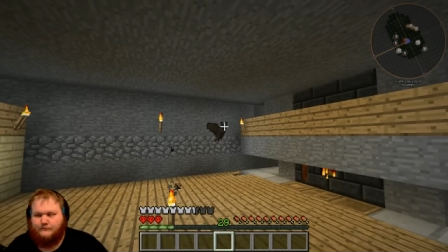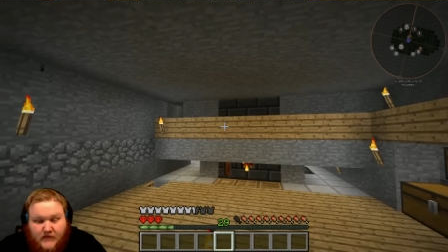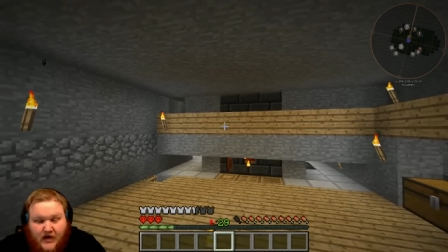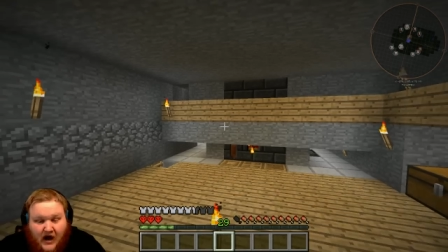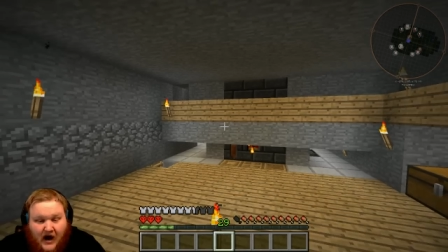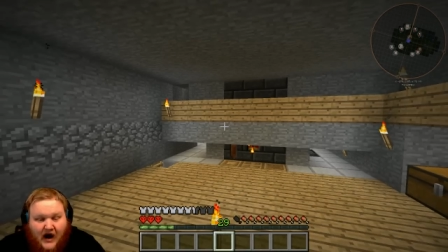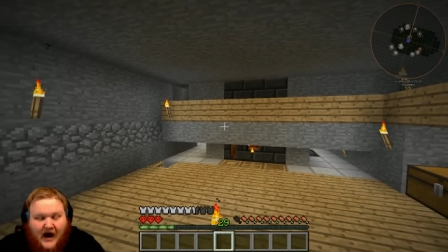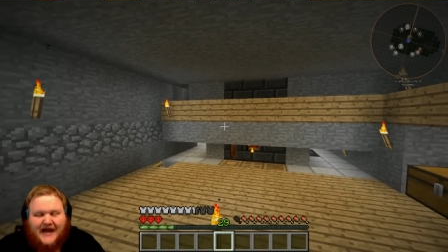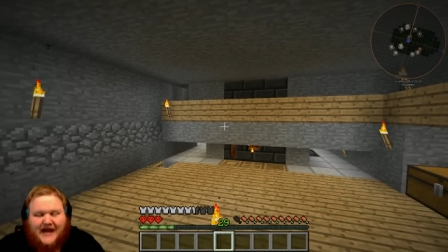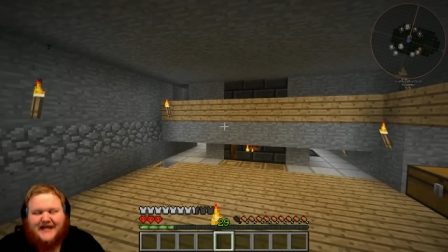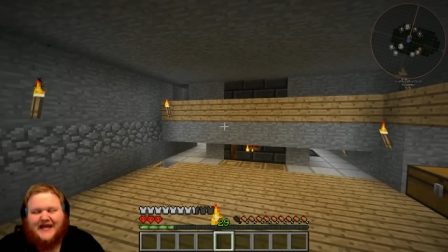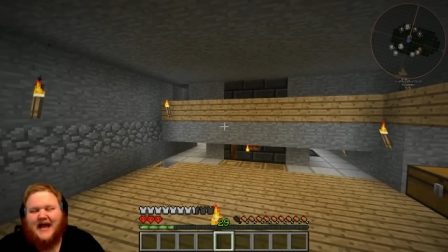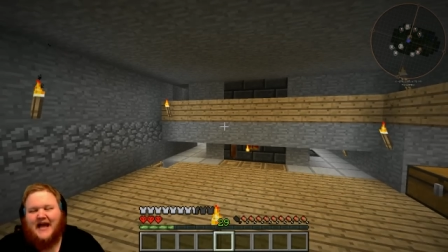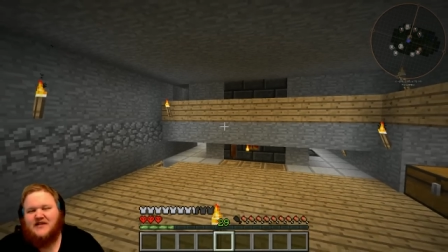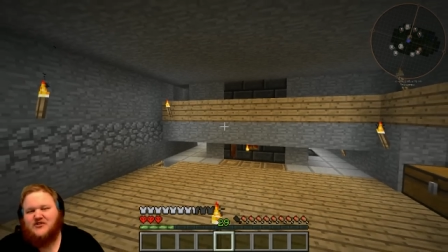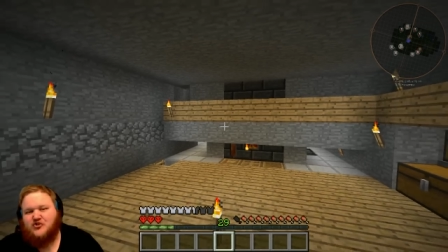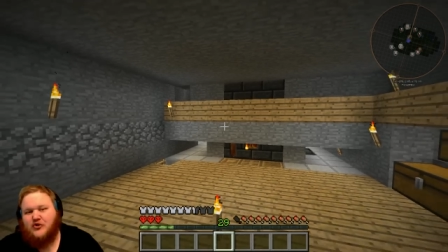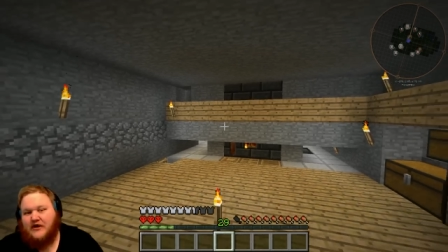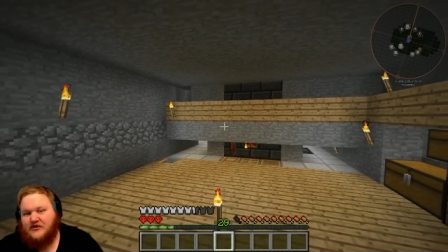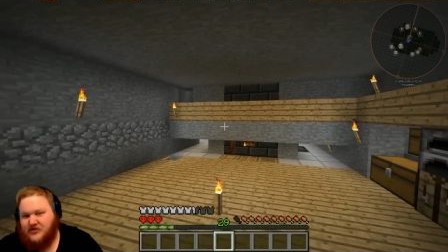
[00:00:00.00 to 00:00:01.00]
Alright guys,
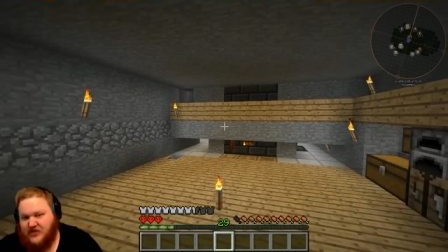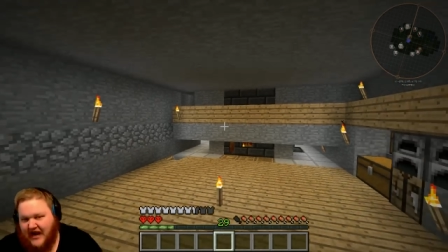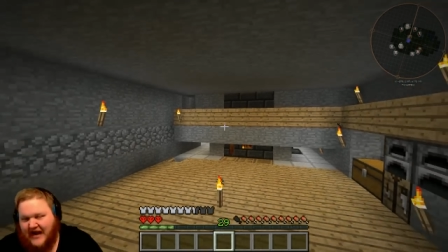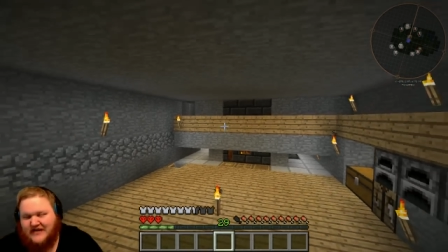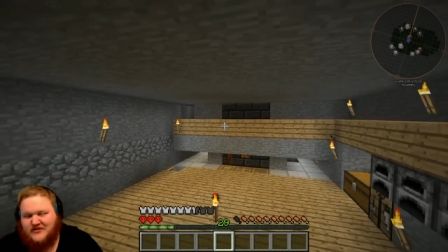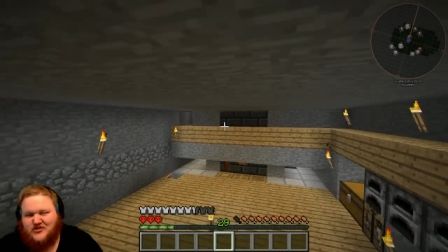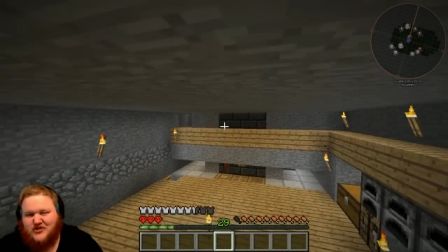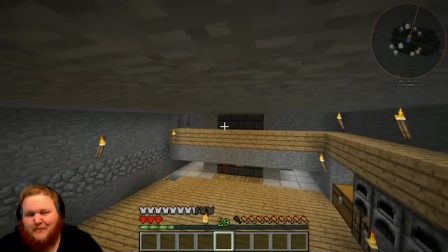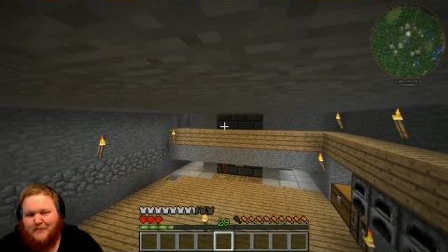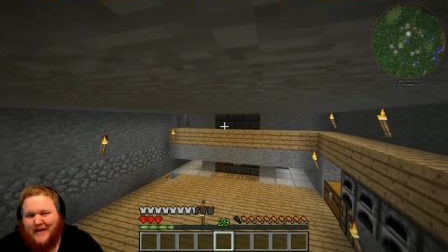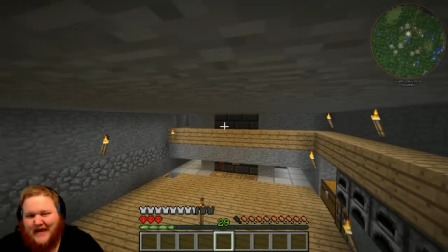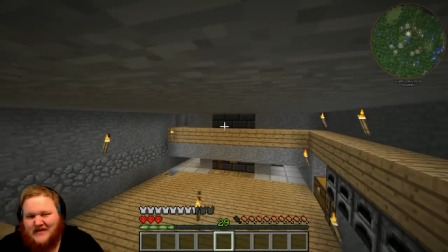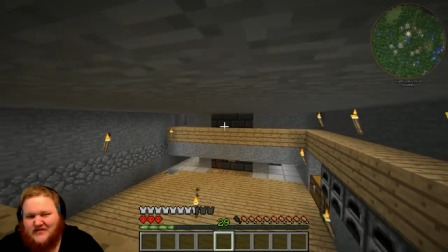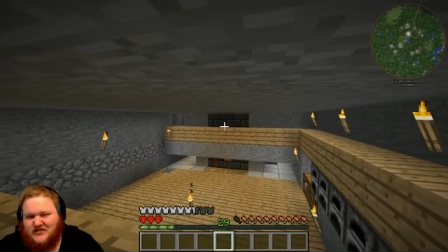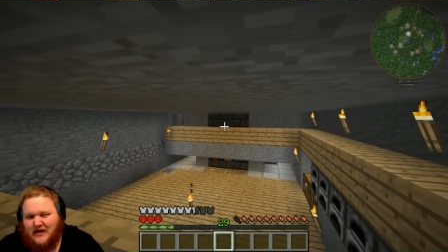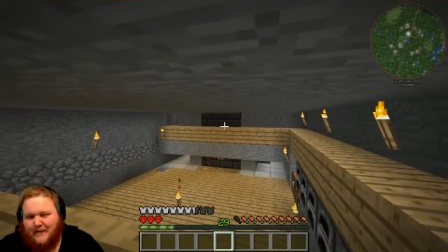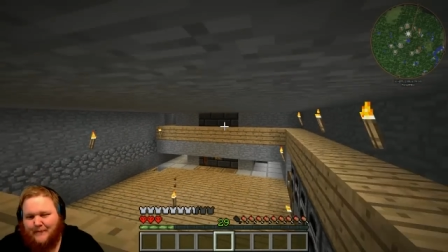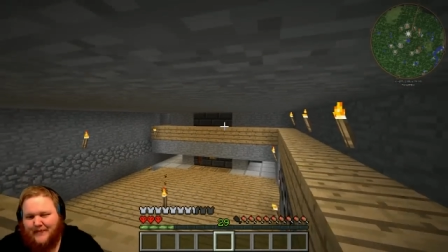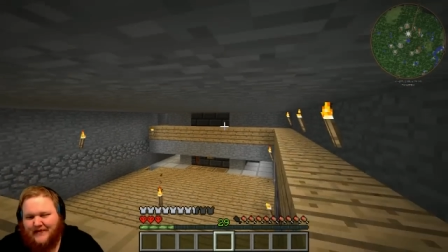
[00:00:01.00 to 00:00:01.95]
so I changed the base up a